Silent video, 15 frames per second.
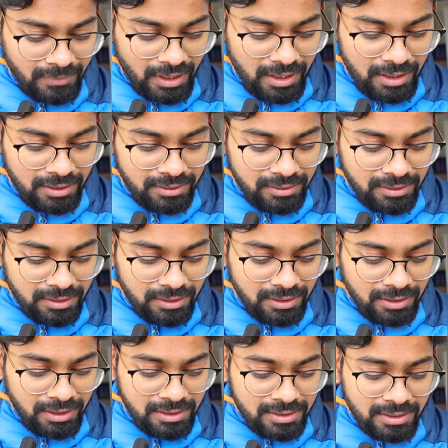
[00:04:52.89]
and
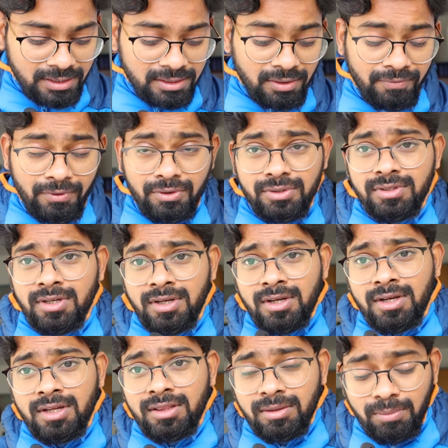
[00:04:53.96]
it says of course
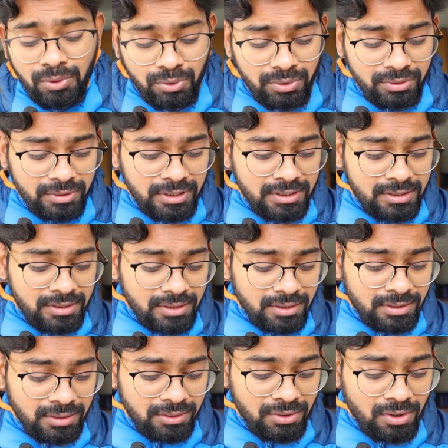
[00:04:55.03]
the Bluetooth is
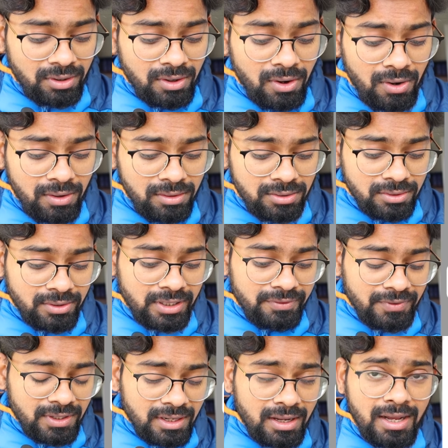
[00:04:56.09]
not on, so it
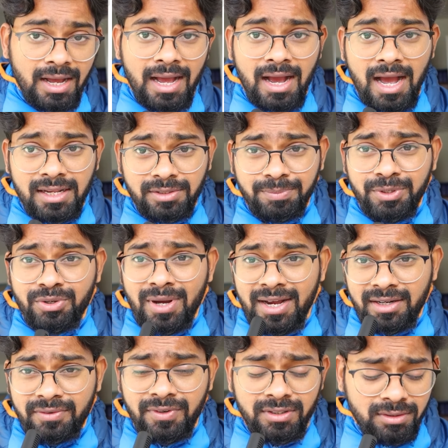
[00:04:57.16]
will ask me to
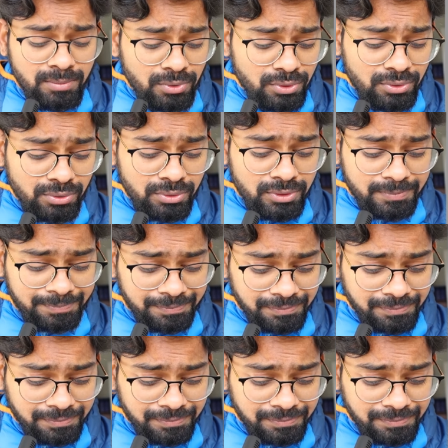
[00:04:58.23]
activate the Bluetooth.